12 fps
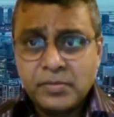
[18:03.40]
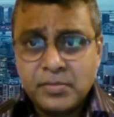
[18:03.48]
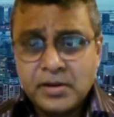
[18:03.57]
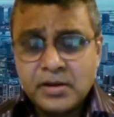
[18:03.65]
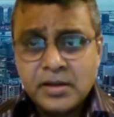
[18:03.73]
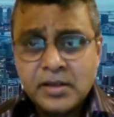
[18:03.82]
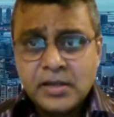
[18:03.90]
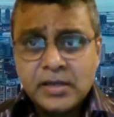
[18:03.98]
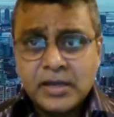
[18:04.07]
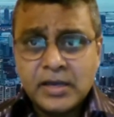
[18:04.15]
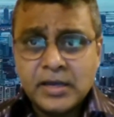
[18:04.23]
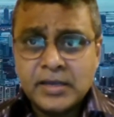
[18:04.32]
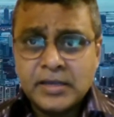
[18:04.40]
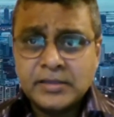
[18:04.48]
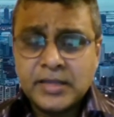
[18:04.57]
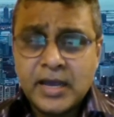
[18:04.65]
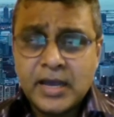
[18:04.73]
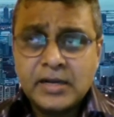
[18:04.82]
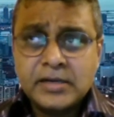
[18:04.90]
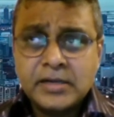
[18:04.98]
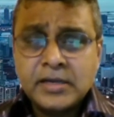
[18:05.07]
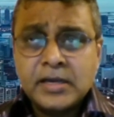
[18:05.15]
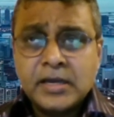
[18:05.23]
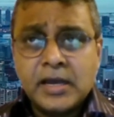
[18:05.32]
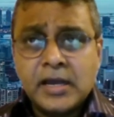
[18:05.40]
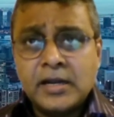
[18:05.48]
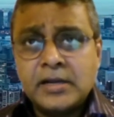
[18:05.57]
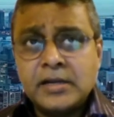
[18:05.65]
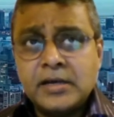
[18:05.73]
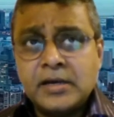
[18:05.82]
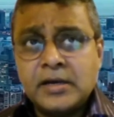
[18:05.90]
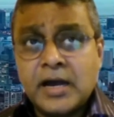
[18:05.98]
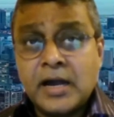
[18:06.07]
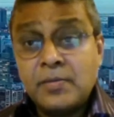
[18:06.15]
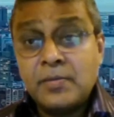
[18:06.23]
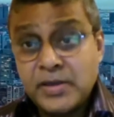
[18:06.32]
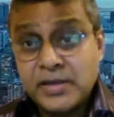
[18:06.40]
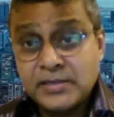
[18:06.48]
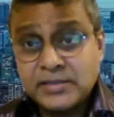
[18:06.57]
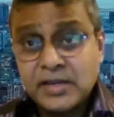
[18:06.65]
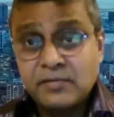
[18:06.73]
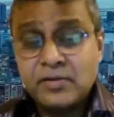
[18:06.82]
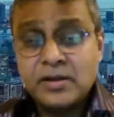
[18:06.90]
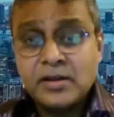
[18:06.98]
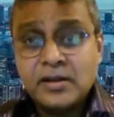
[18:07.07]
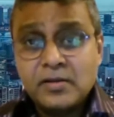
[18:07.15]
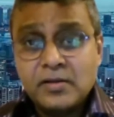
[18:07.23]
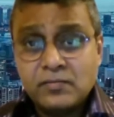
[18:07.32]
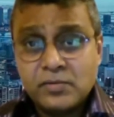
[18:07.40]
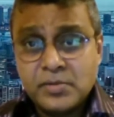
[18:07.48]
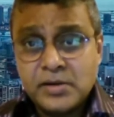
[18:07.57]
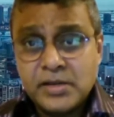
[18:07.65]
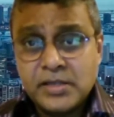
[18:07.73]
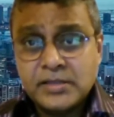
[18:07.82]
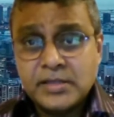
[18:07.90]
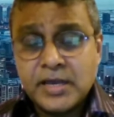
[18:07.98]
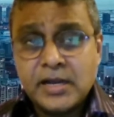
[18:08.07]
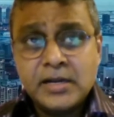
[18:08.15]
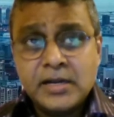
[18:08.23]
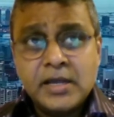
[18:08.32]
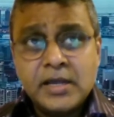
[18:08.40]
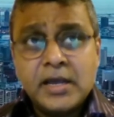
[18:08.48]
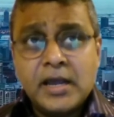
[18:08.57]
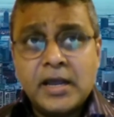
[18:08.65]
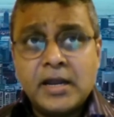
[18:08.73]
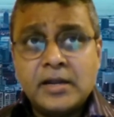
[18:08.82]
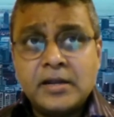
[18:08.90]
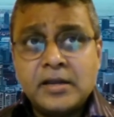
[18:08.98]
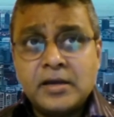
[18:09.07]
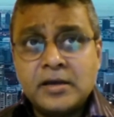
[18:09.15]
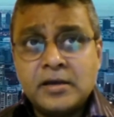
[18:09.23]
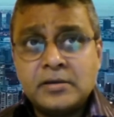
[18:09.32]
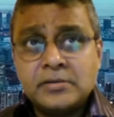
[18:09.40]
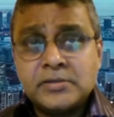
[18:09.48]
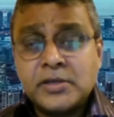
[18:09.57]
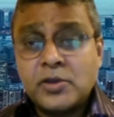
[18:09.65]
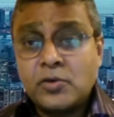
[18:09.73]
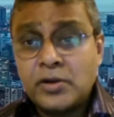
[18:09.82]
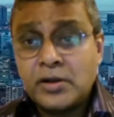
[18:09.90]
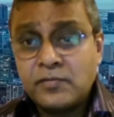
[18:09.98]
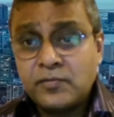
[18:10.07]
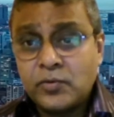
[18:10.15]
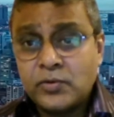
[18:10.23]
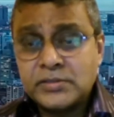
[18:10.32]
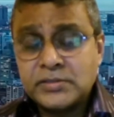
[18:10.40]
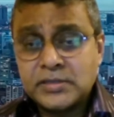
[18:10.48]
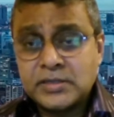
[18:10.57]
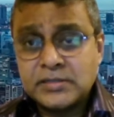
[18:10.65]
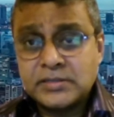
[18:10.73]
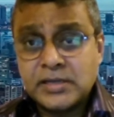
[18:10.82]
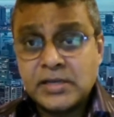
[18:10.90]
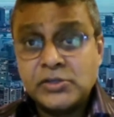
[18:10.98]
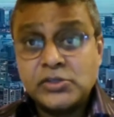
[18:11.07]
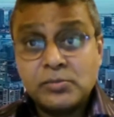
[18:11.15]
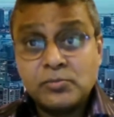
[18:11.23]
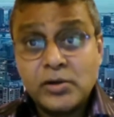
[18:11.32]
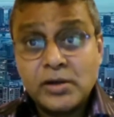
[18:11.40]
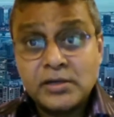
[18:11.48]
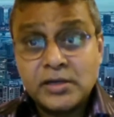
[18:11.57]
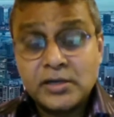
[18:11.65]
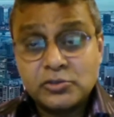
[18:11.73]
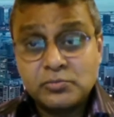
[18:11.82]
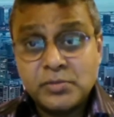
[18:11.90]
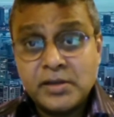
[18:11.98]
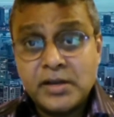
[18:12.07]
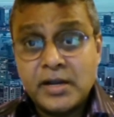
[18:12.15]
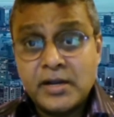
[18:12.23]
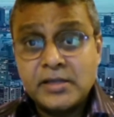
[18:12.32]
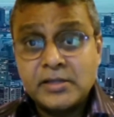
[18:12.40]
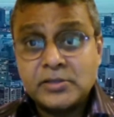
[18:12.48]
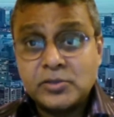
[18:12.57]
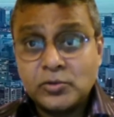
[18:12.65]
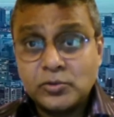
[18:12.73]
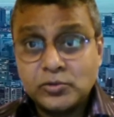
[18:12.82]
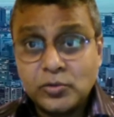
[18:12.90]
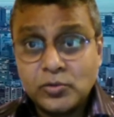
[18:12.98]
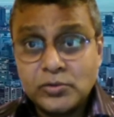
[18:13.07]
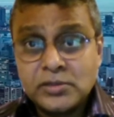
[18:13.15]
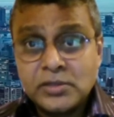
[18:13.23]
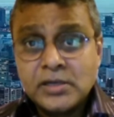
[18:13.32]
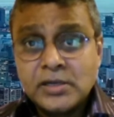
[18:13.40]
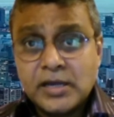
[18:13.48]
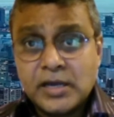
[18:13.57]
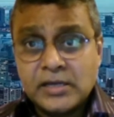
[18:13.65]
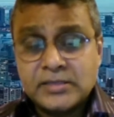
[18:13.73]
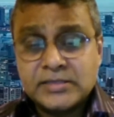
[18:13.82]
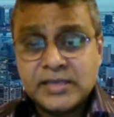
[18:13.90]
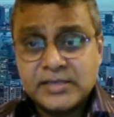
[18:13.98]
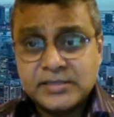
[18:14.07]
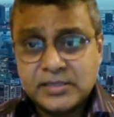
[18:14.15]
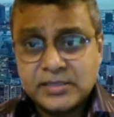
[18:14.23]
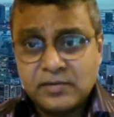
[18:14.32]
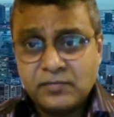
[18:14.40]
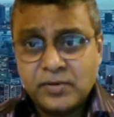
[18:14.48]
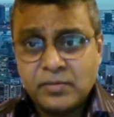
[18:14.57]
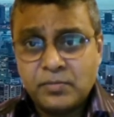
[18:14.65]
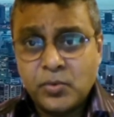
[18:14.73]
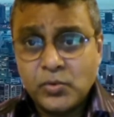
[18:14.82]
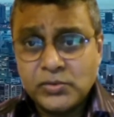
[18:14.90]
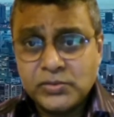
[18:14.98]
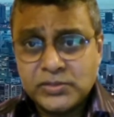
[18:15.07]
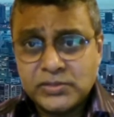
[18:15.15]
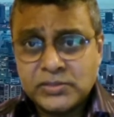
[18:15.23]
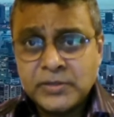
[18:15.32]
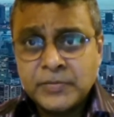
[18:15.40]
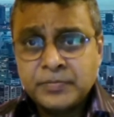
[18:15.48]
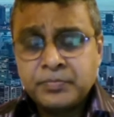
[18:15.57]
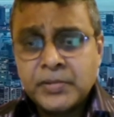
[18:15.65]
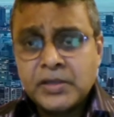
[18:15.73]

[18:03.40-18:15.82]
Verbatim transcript: women in that and ips level women in that and uh, security forces in Jammu and Kashmir heading th- those uh, sensitive uh, posts.